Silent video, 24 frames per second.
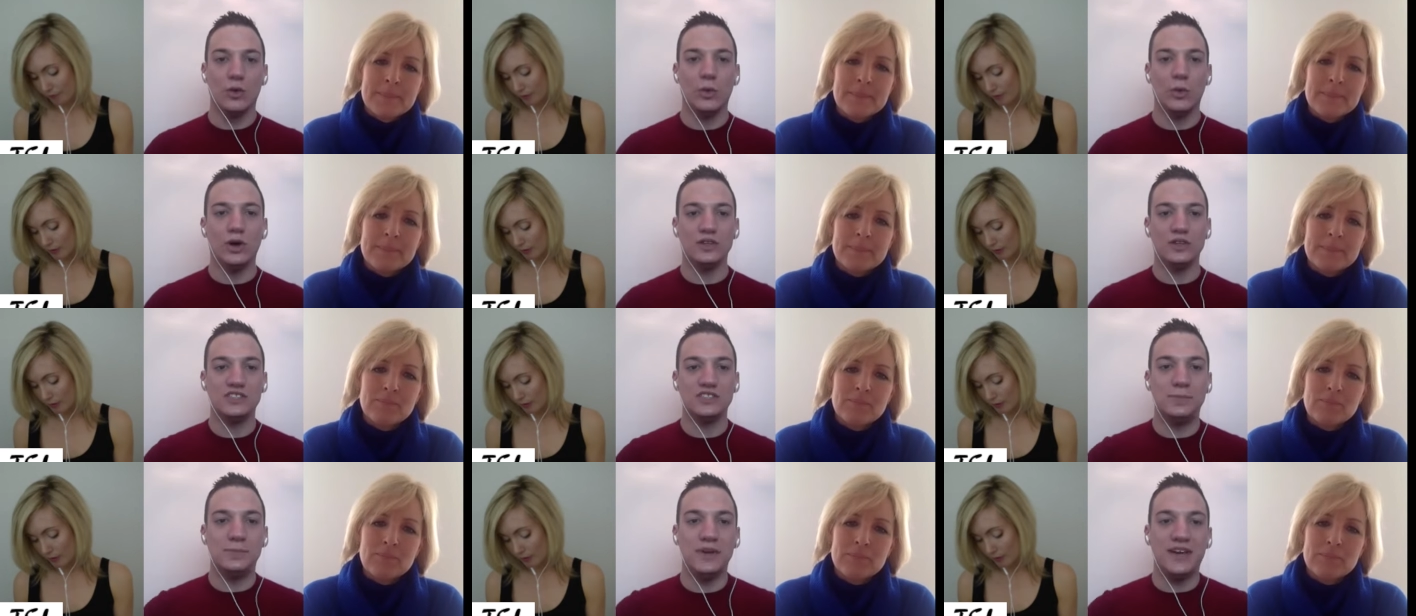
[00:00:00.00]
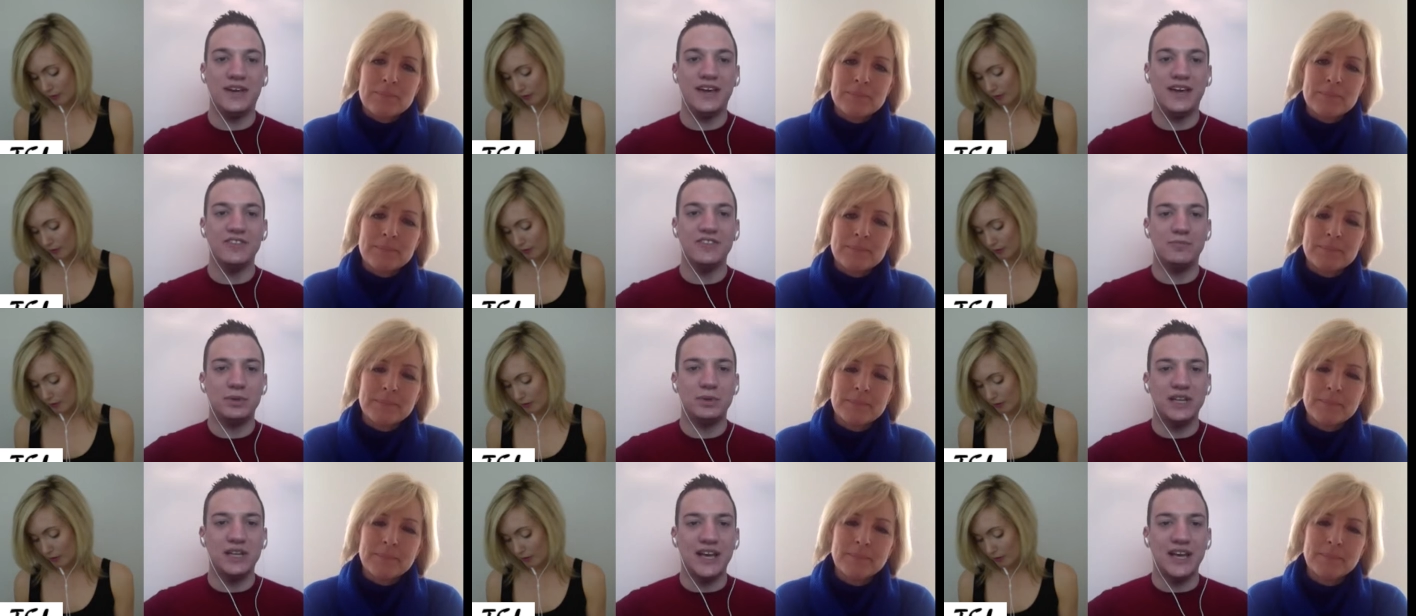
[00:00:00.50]
Speaker 1: Well, speaking
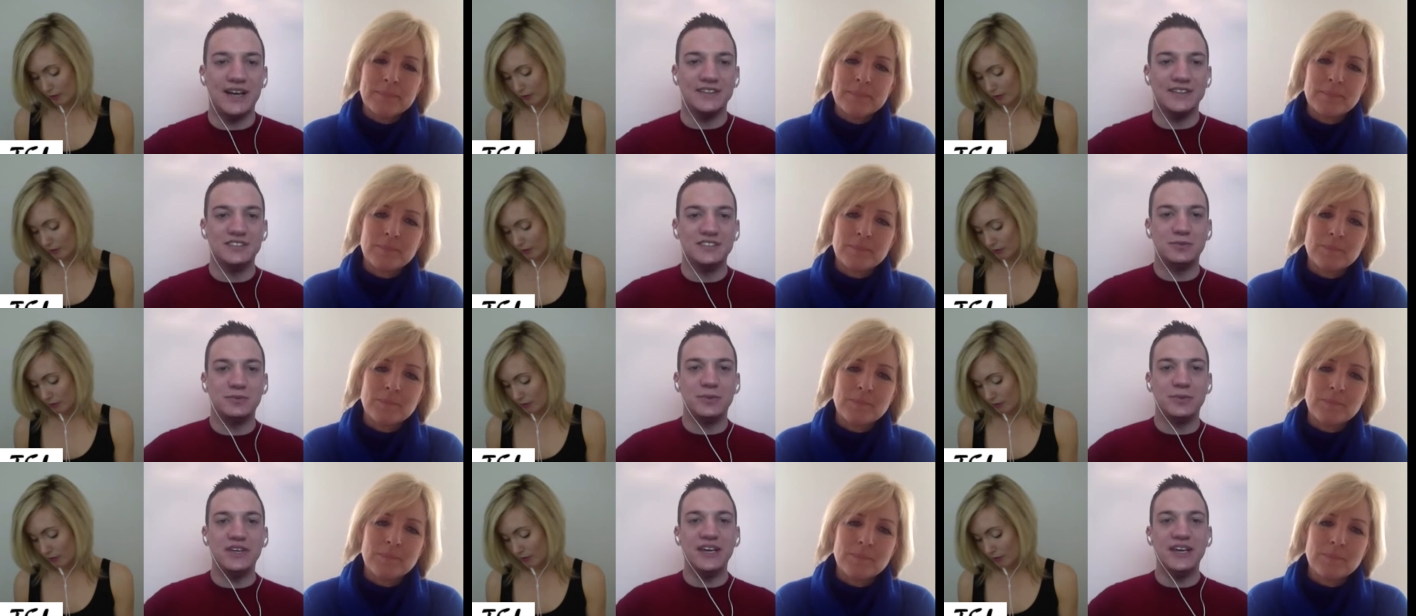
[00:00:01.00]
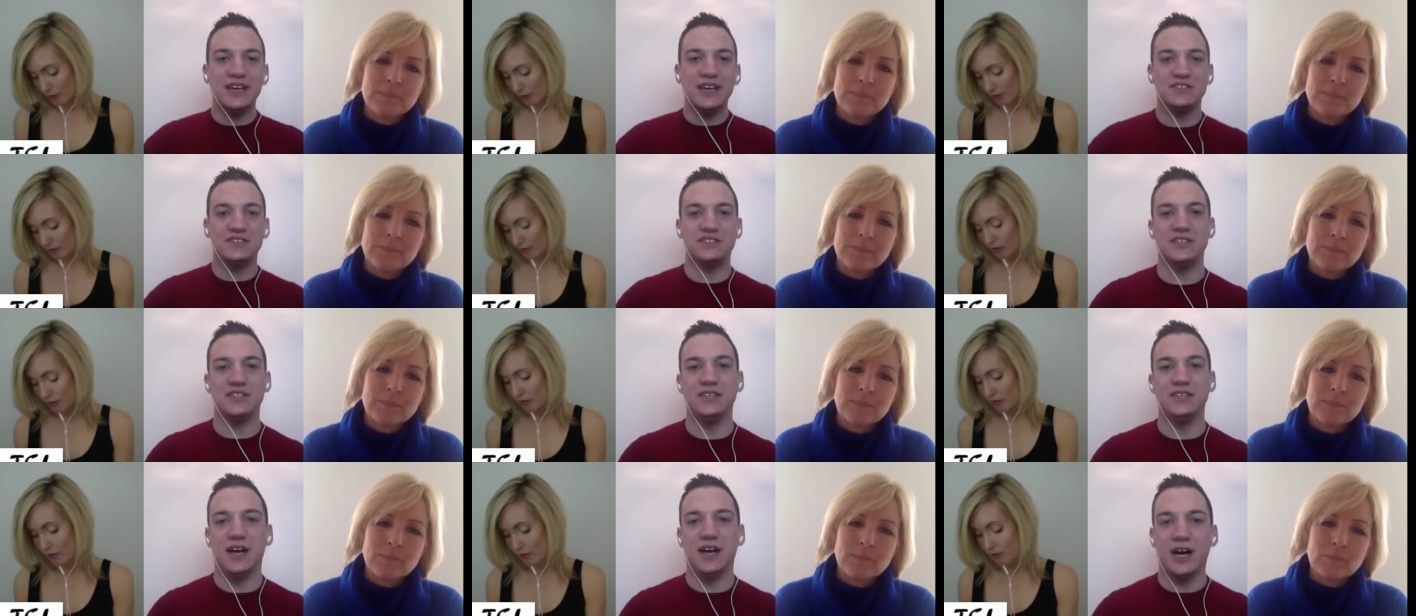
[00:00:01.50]
of plans, we have
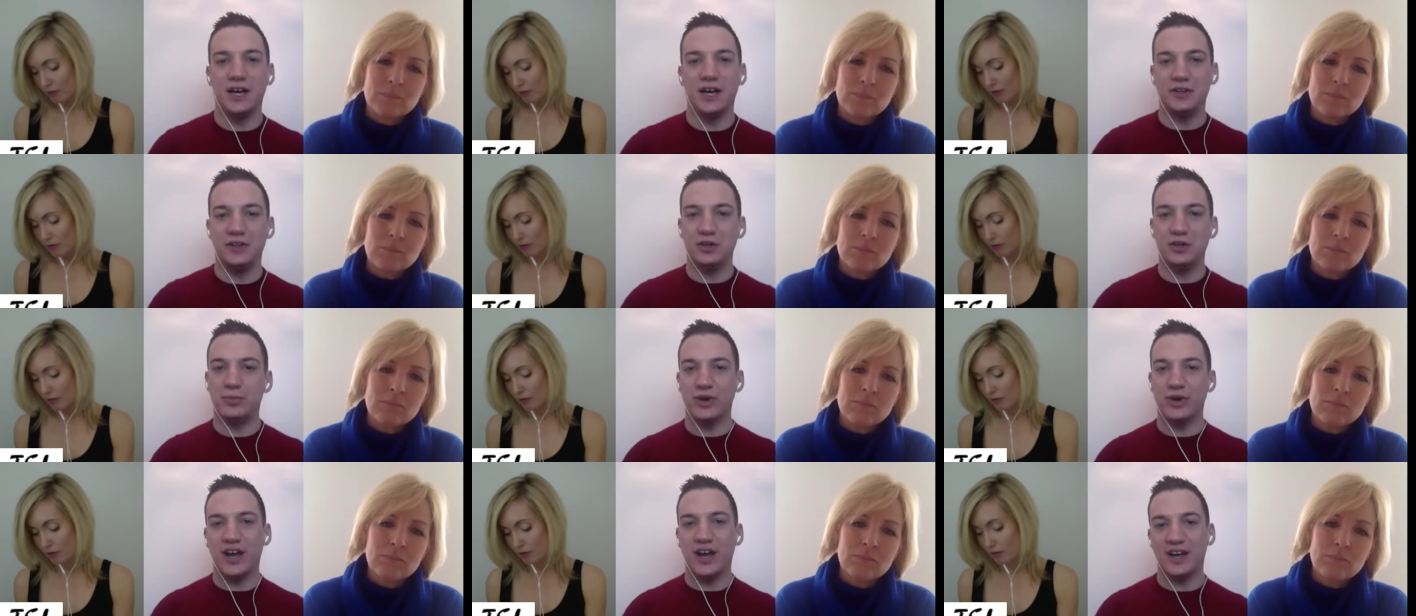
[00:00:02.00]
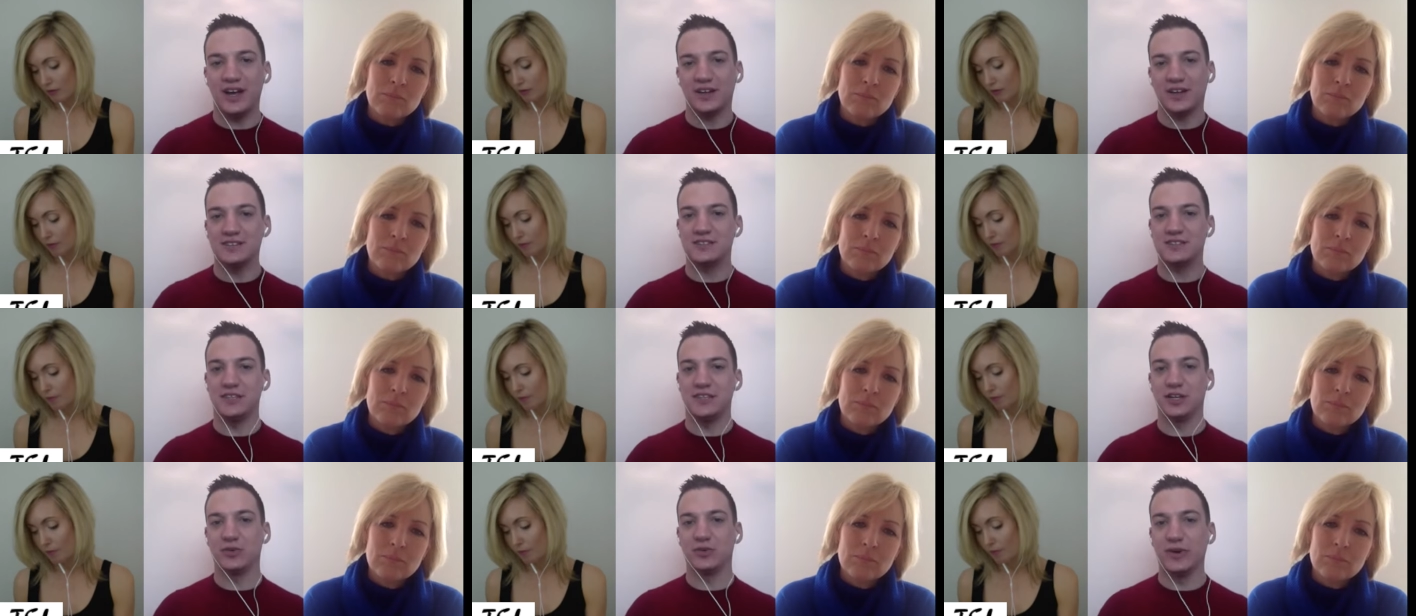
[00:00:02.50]
seen Hanyu
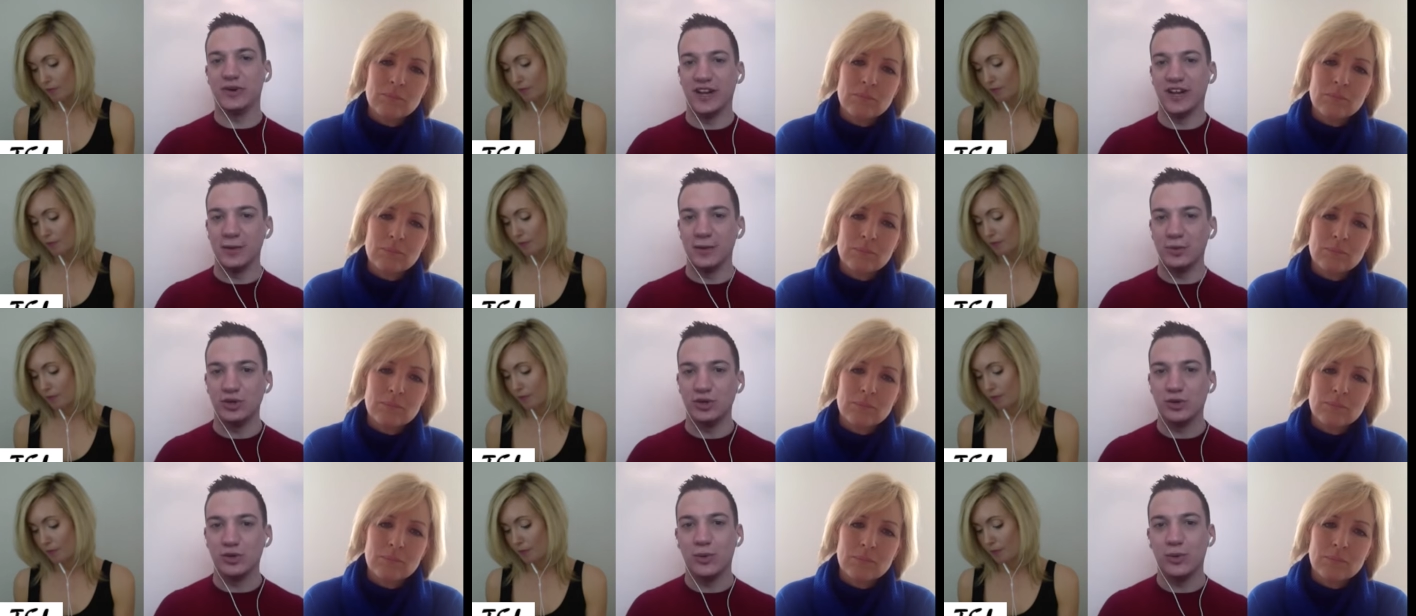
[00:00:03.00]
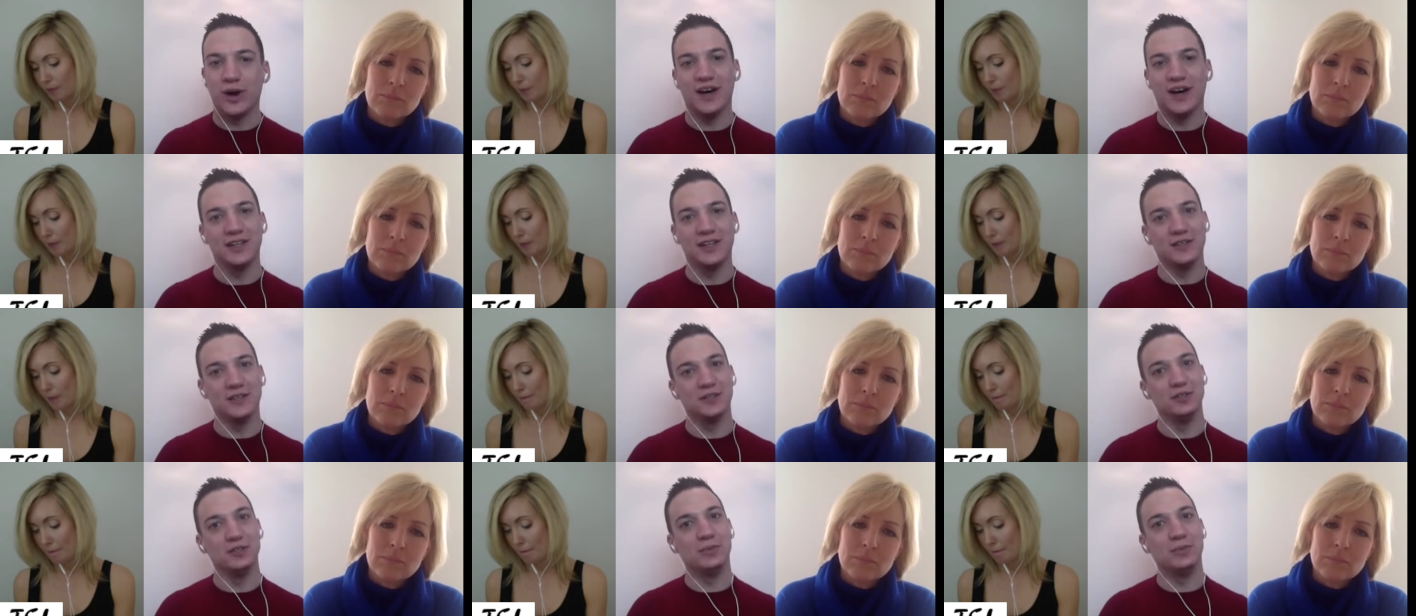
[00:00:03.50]
practice an incredible quad
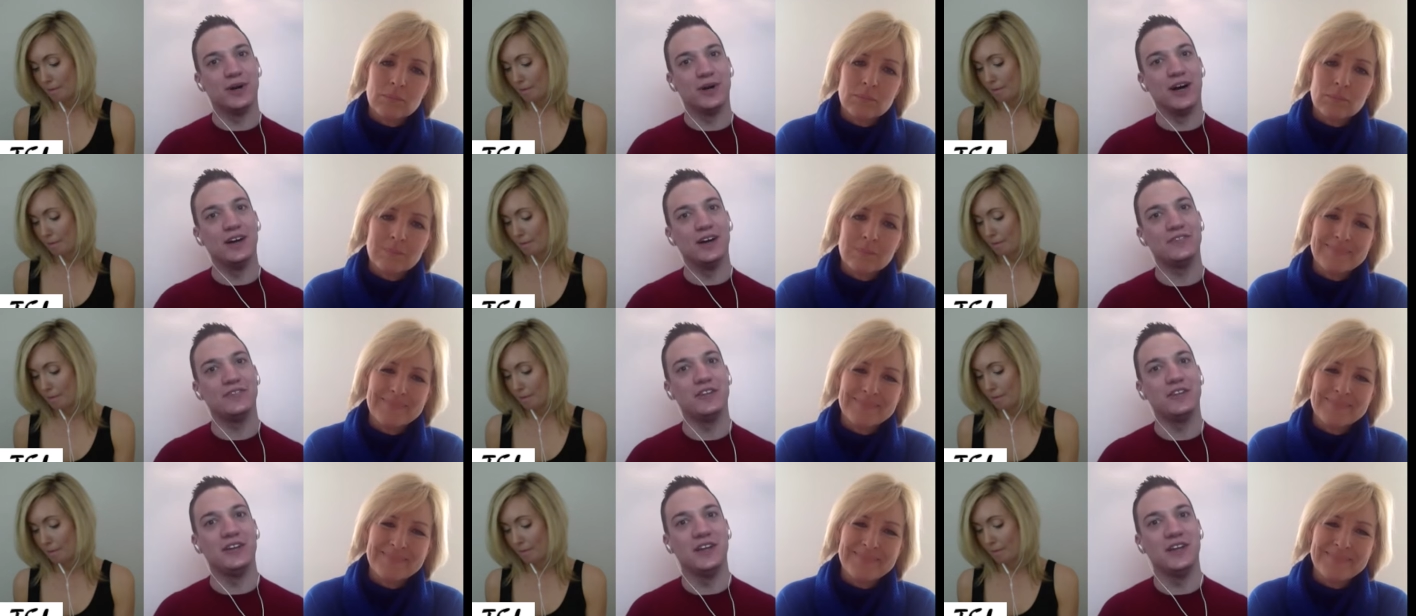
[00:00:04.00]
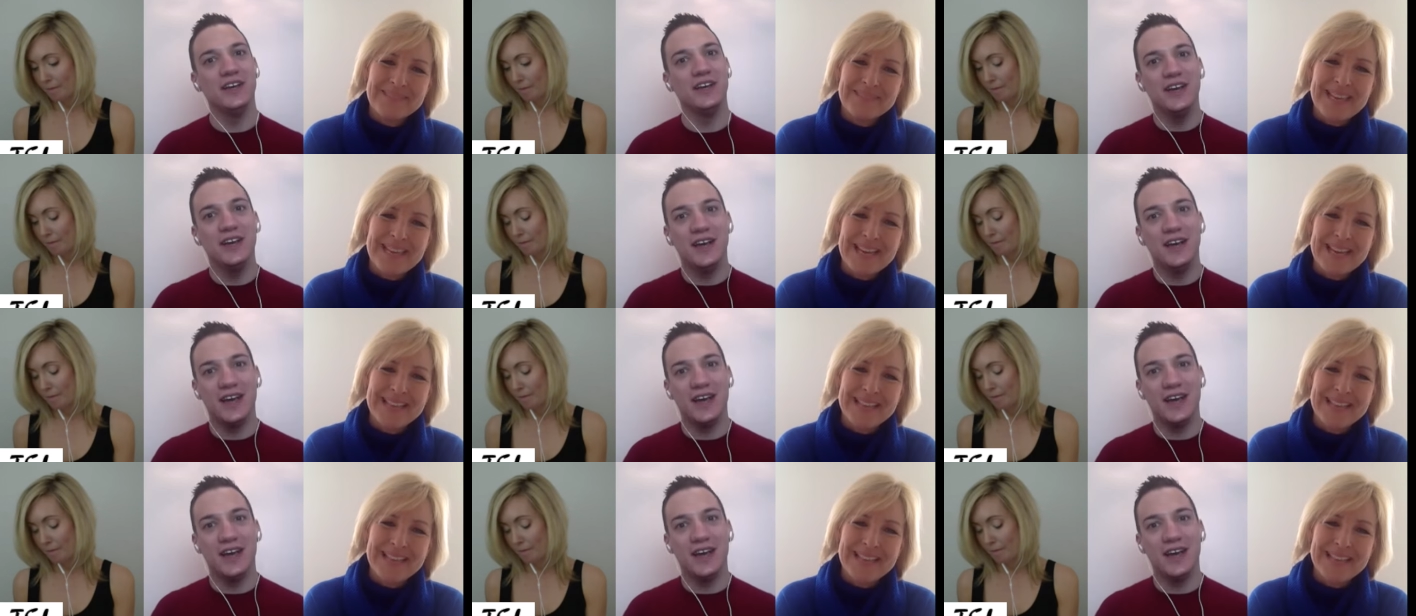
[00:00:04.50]
loop often